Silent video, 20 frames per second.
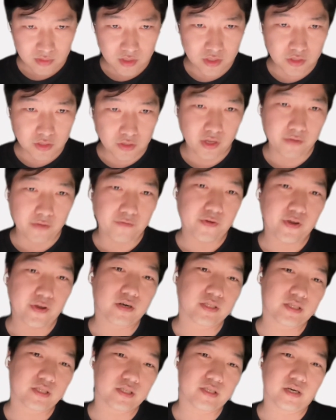So if you
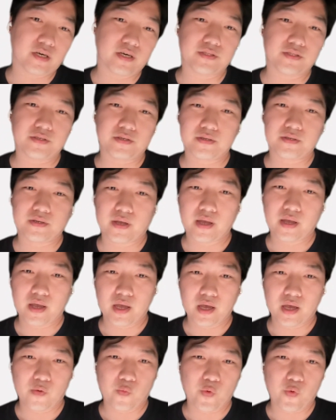are a designer
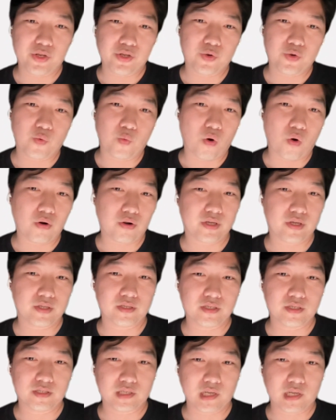and when you work in
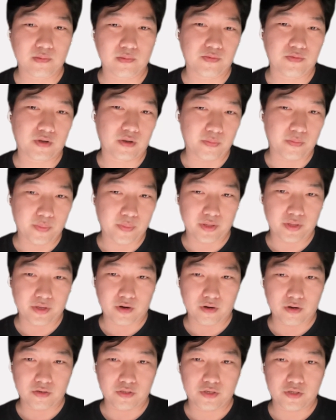this type of company
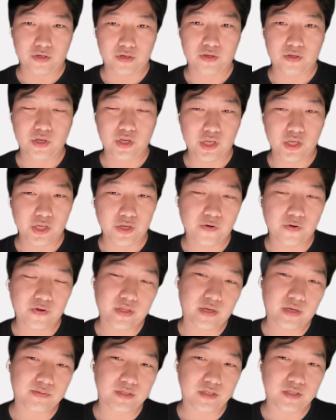culture, you
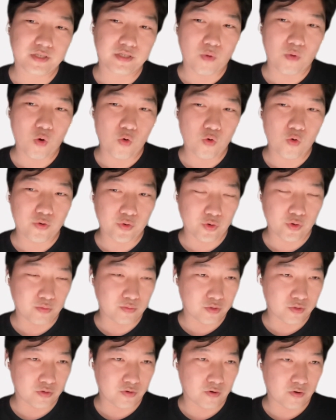only have a small
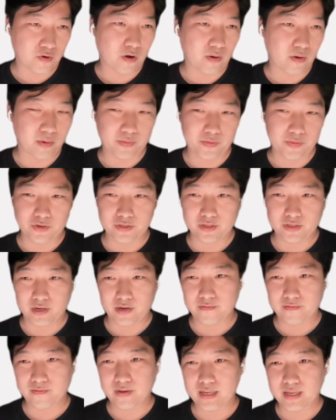room to grow up
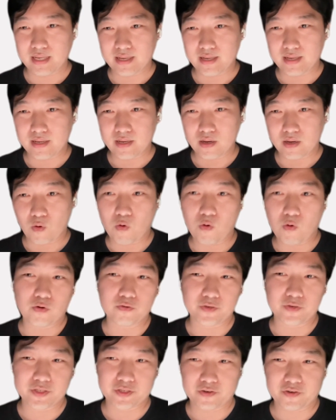yourself or
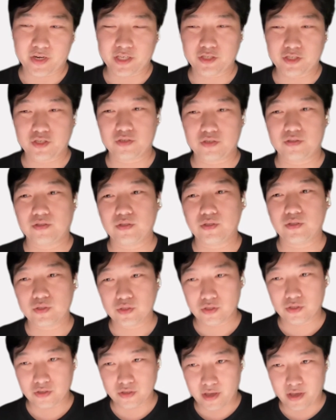restriction
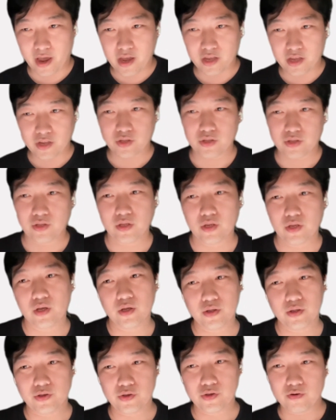to gain
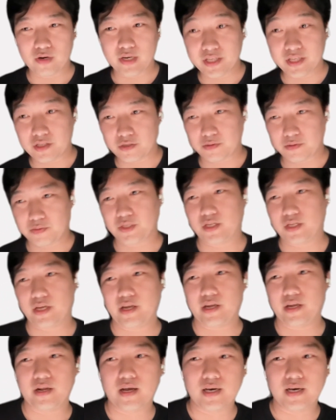your leadership
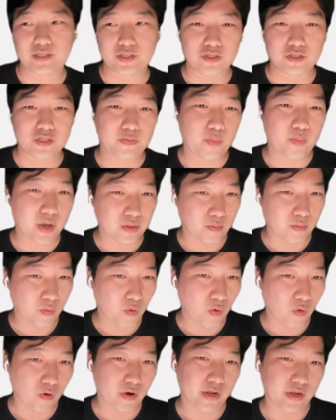skill as you spend
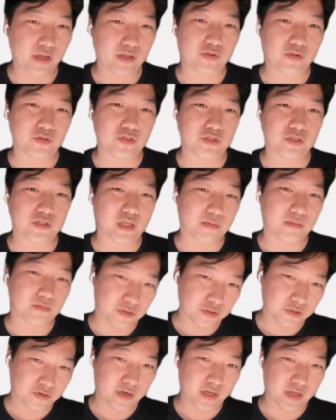more energy
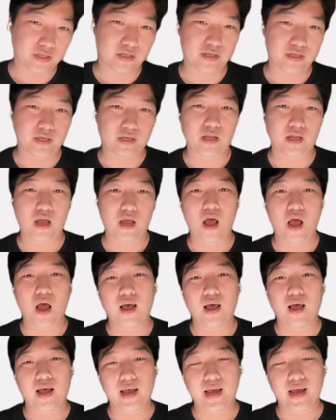demonstrating
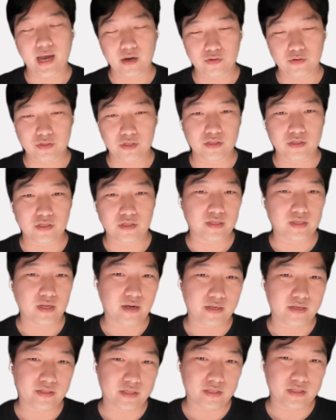how the
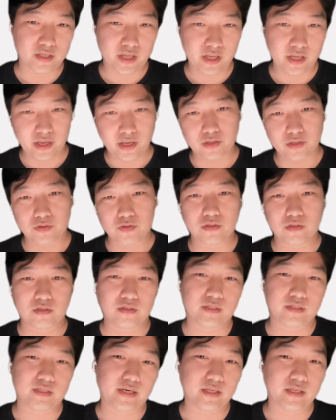design is key to
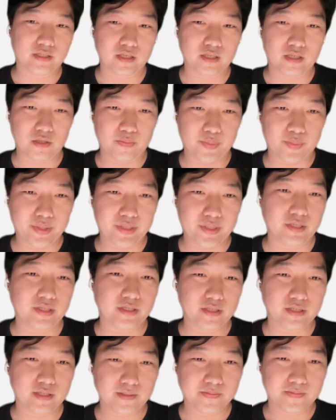success in the
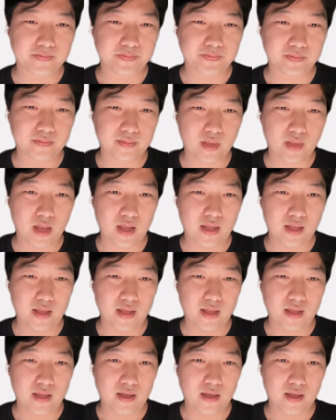business.
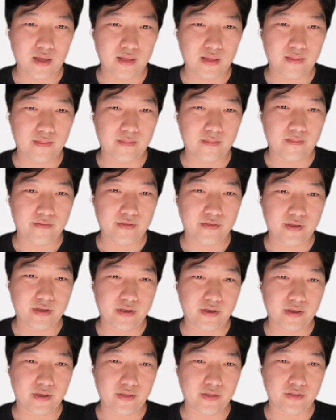And
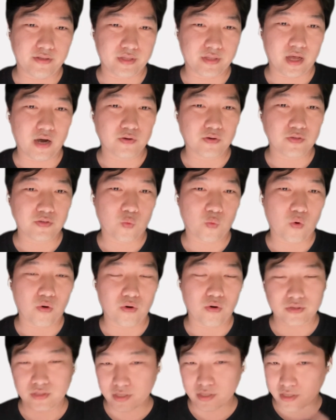now the
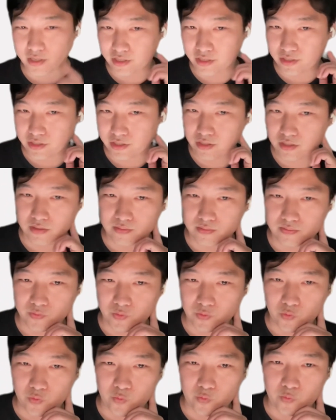world is,
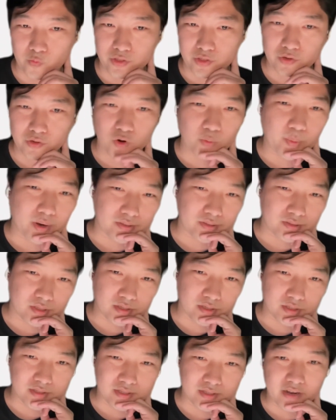we talk about
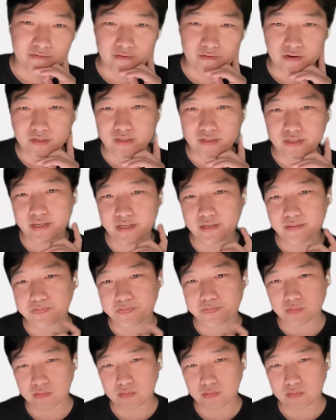the diversity